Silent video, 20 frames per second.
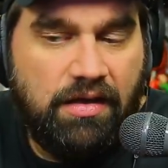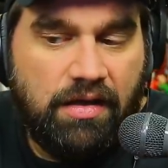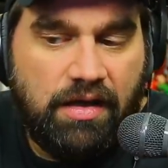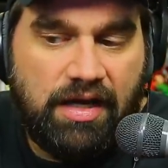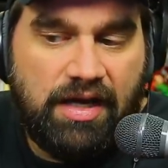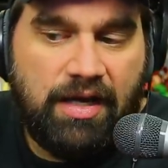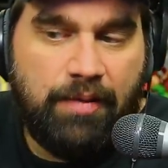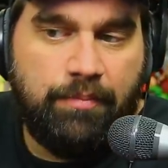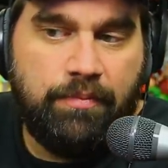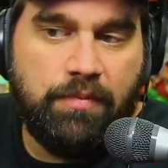
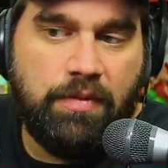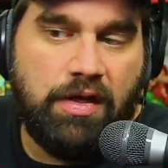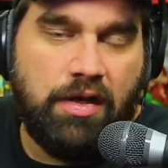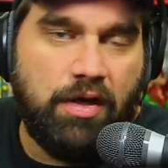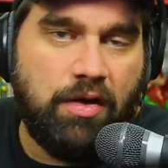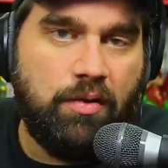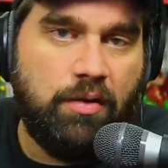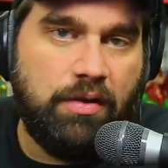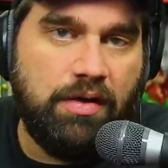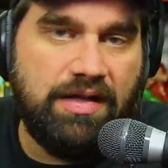um, you
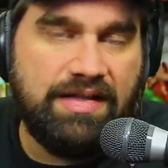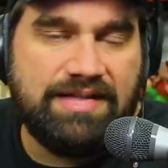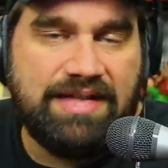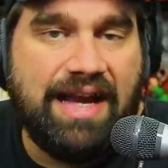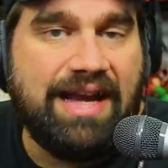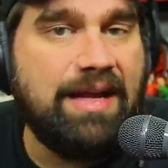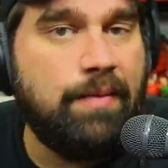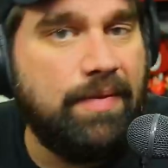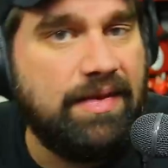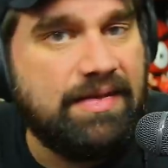know, it's
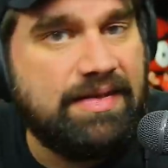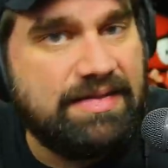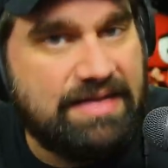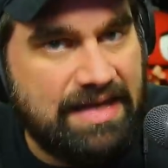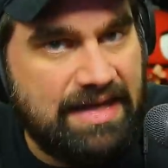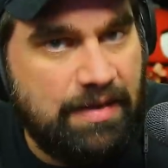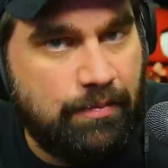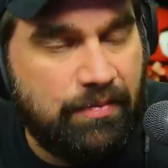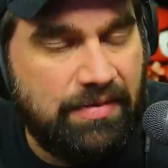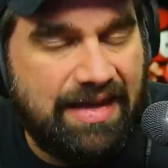not going to be the
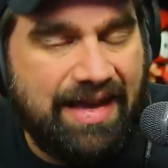same.